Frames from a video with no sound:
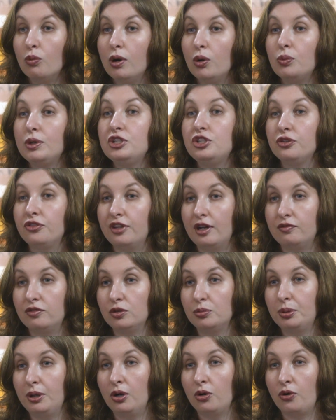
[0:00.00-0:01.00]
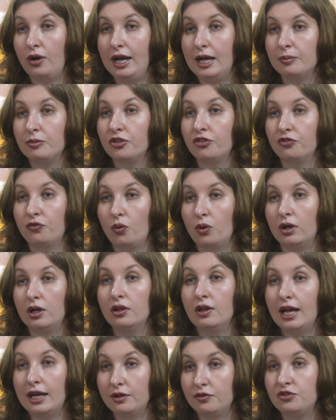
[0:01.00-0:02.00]
Well, we do several programs for
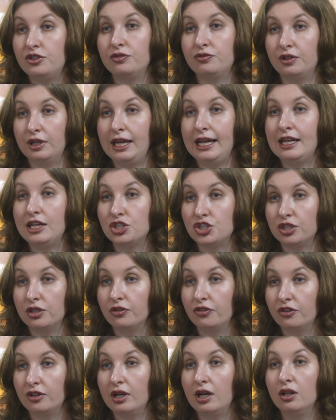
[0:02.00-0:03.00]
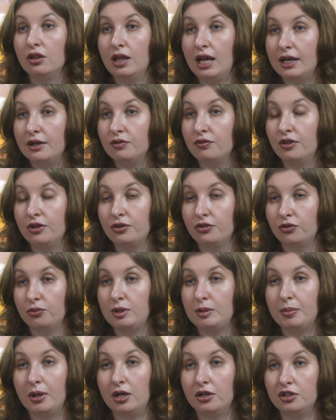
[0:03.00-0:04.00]
a lot of different ages. A lot of those
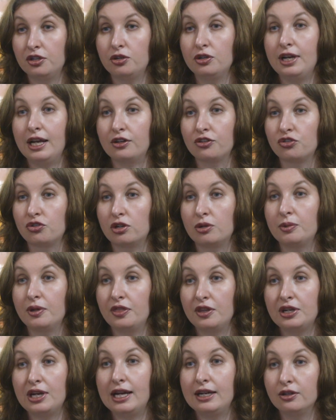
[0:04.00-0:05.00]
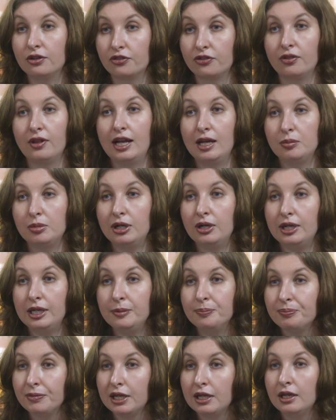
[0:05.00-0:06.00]
we partner next door with the Niles
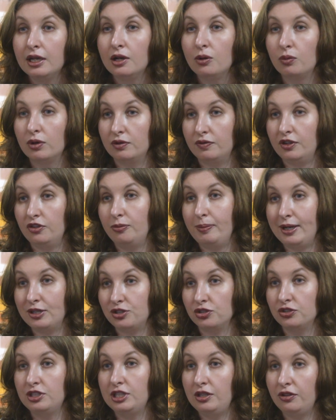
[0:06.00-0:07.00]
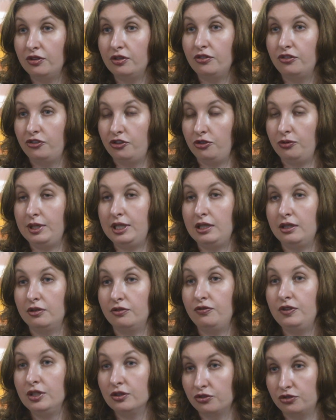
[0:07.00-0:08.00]
Library. One of our specialties is
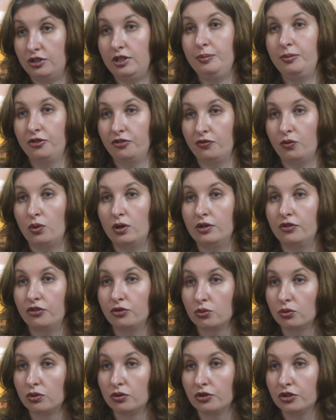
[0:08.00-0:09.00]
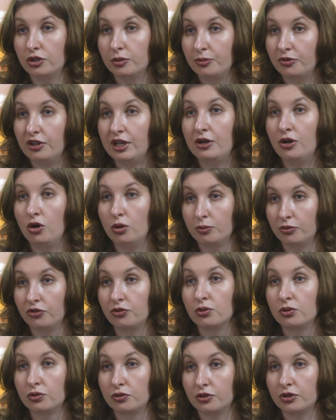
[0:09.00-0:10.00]
doing field trips for school groups and
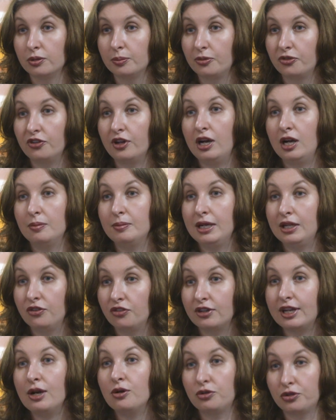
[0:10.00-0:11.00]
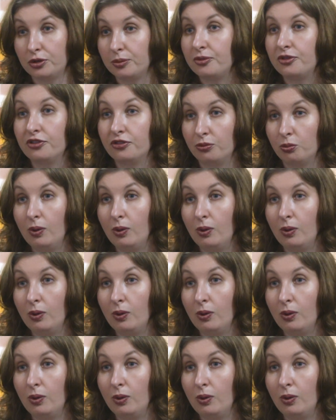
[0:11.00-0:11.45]
homeschool groups and scout groups as